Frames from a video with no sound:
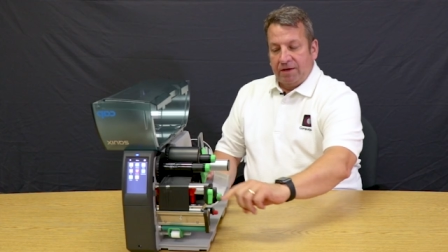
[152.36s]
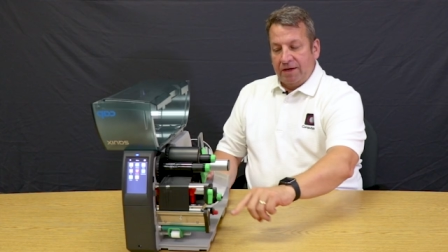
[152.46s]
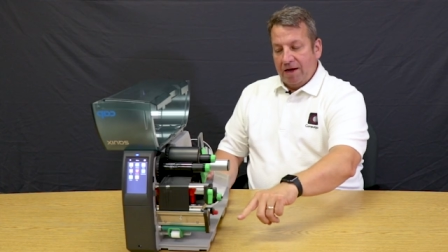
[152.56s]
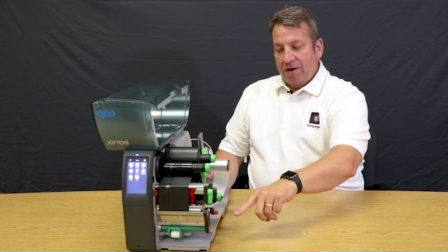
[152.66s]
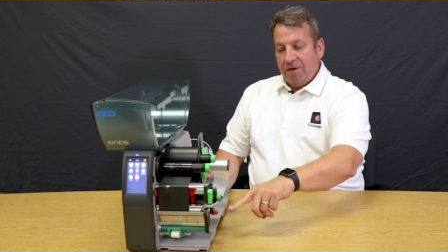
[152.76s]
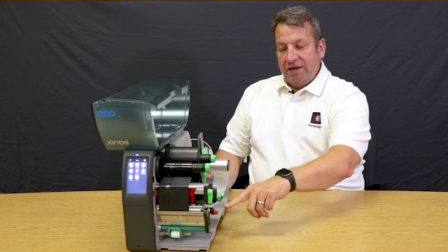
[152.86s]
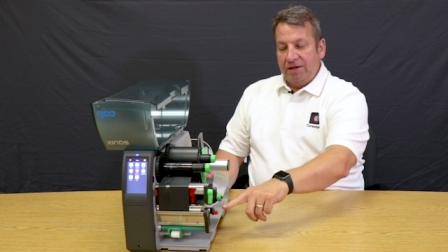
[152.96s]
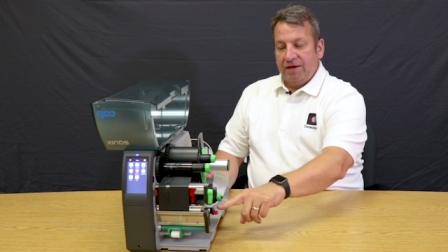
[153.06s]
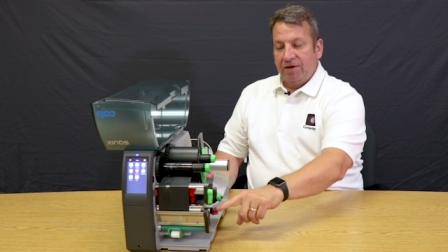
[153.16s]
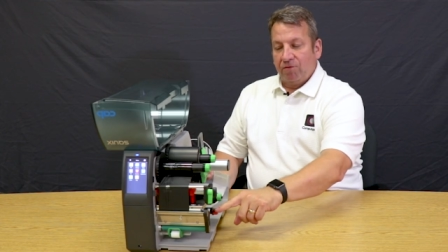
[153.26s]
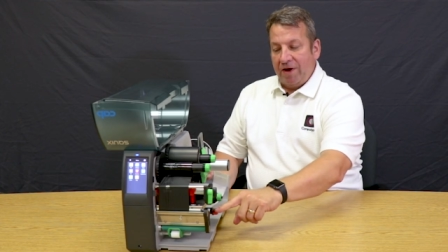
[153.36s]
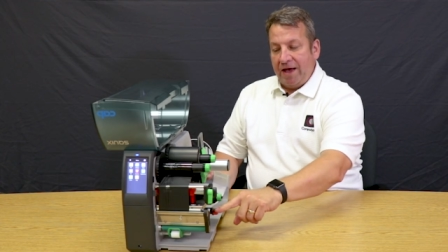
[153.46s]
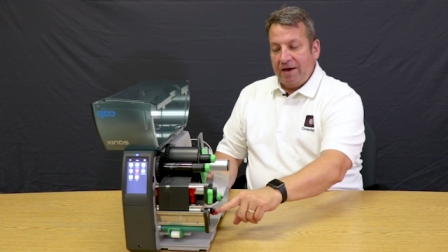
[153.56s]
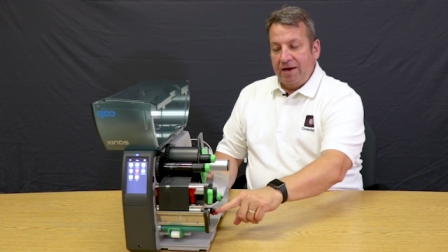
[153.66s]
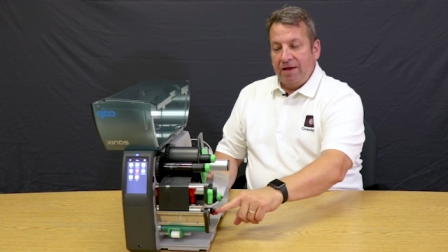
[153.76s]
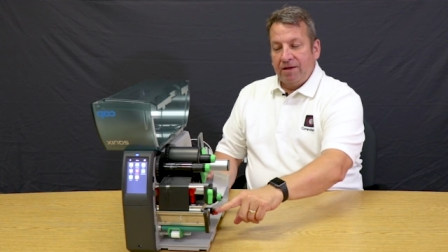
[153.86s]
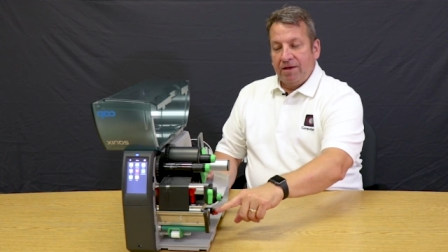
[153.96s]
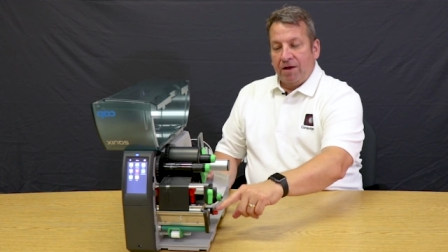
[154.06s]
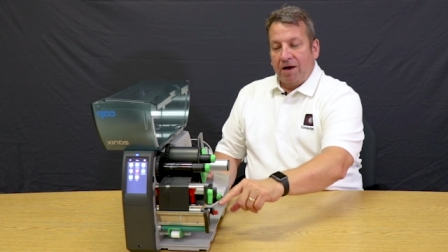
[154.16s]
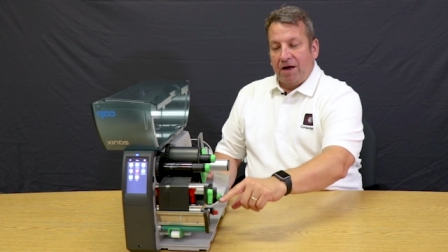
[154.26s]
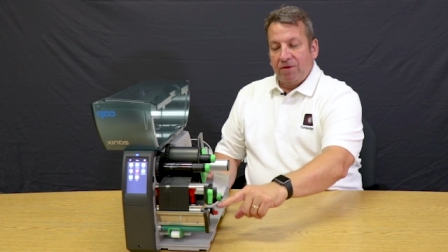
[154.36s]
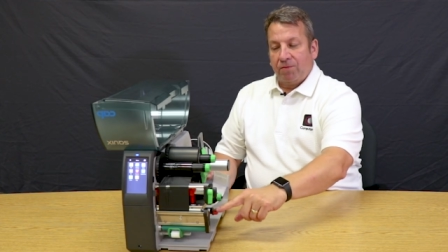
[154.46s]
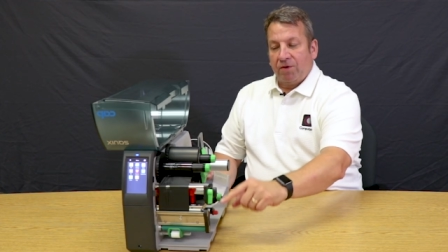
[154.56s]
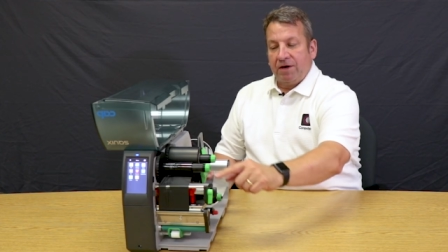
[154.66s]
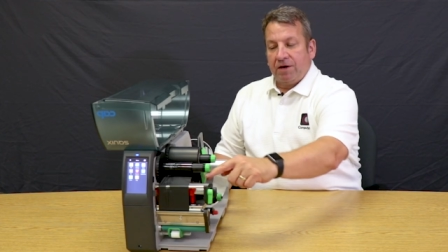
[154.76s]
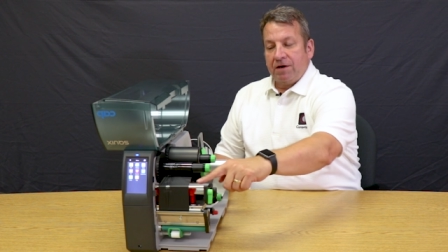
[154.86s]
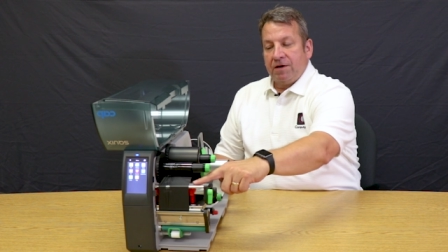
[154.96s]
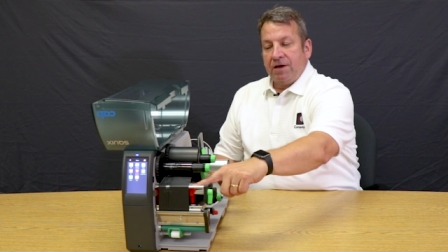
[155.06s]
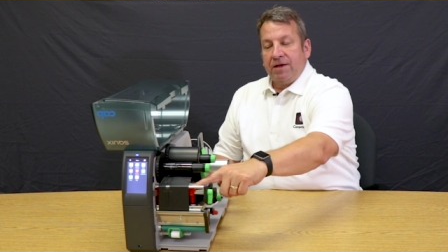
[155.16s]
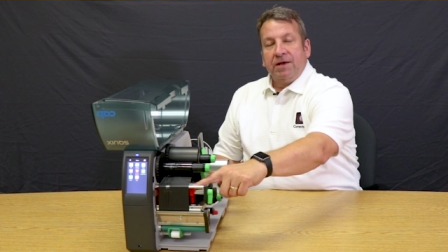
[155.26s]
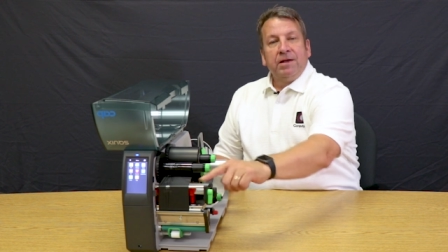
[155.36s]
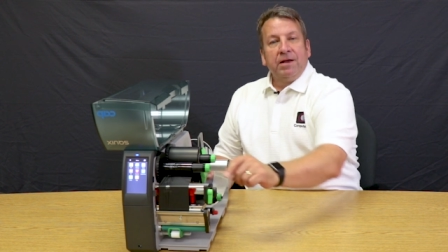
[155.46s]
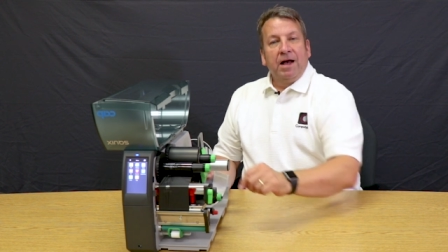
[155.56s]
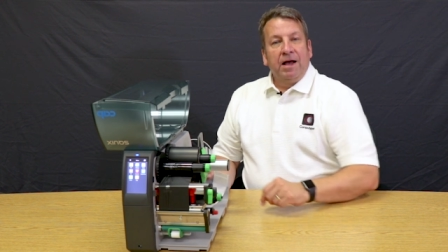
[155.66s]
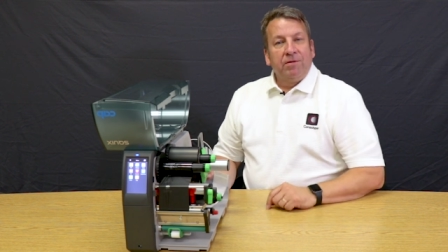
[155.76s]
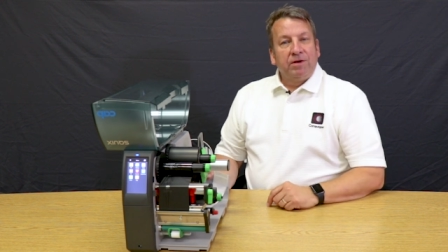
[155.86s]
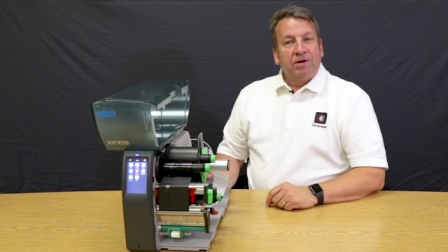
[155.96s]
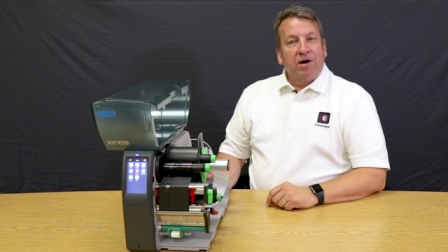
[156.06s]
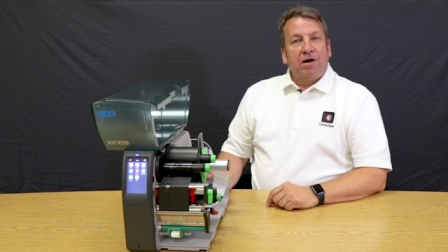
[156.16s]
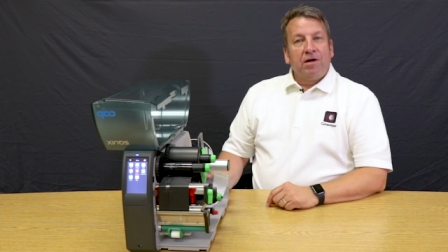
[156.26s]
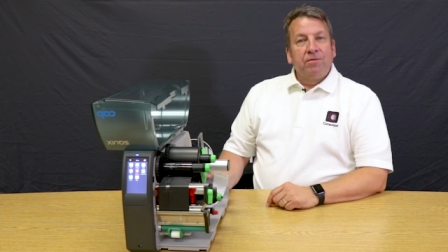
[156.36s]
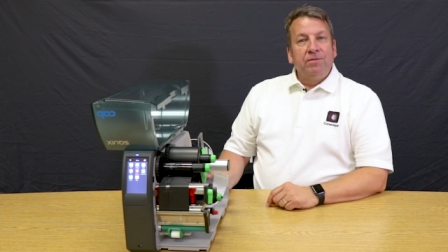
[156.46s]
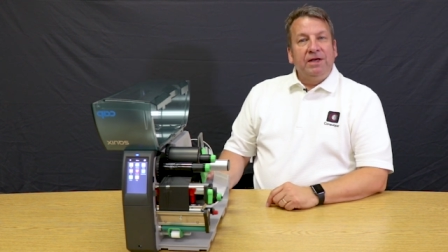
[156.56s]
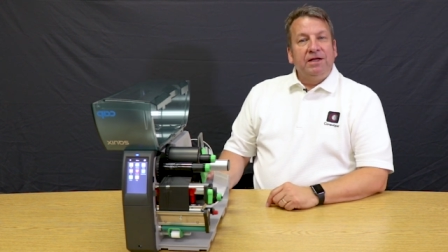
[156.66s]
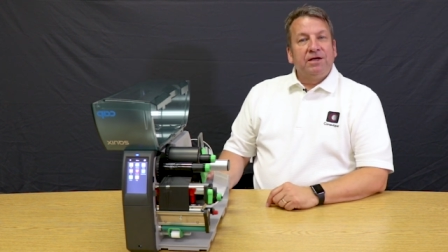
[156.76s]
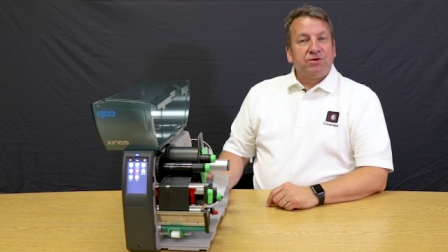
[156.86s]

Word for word: Now anything red on the printer, I would call media